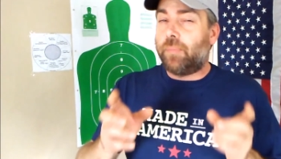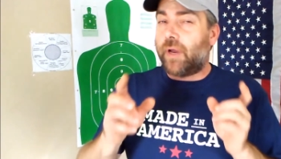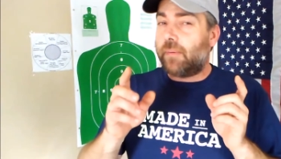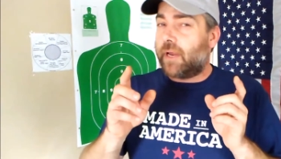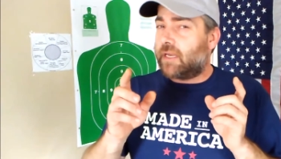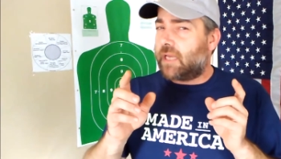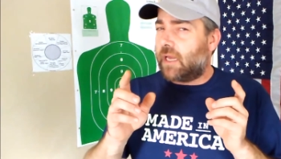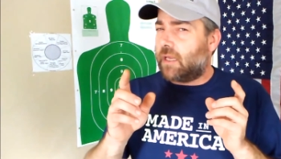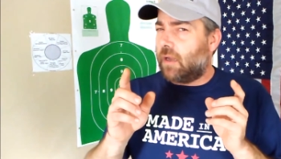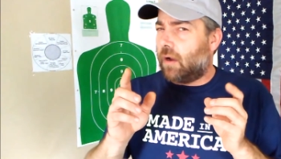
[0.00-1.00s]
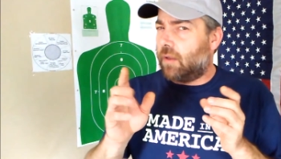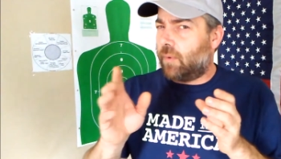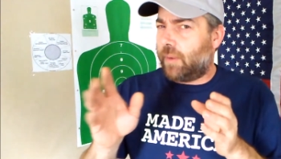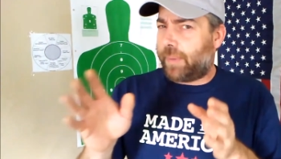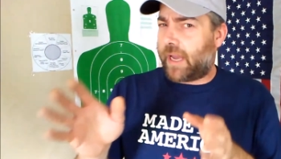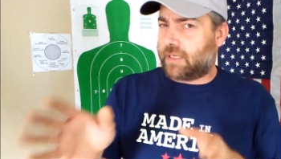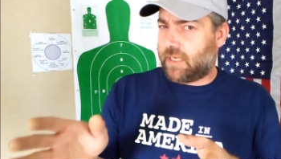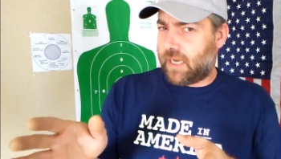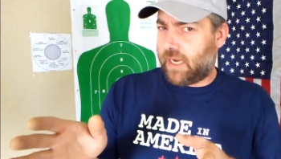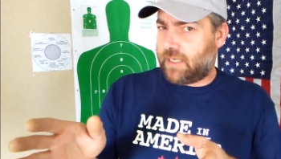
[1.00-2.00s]
But I'm going to take you all the way back
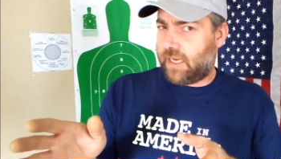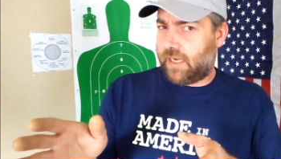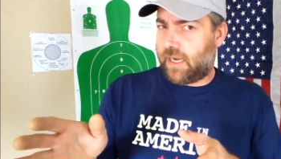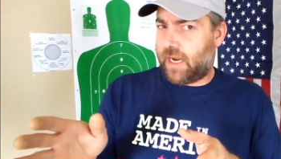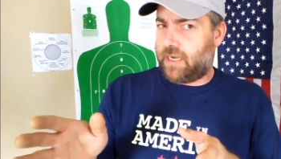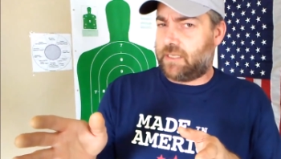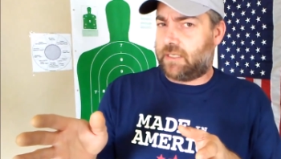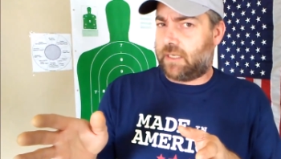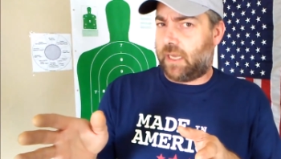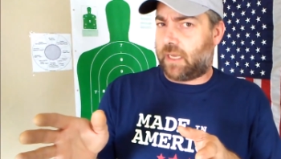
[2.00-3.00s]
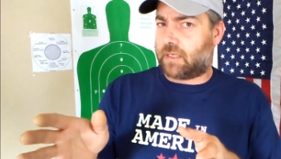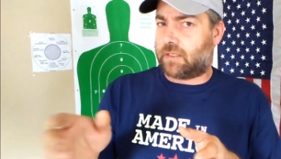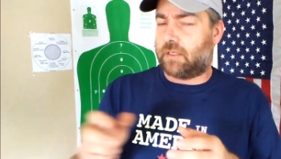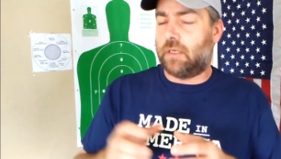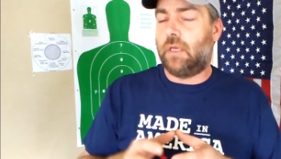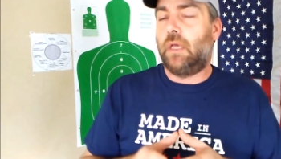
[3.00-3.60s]
to 1996.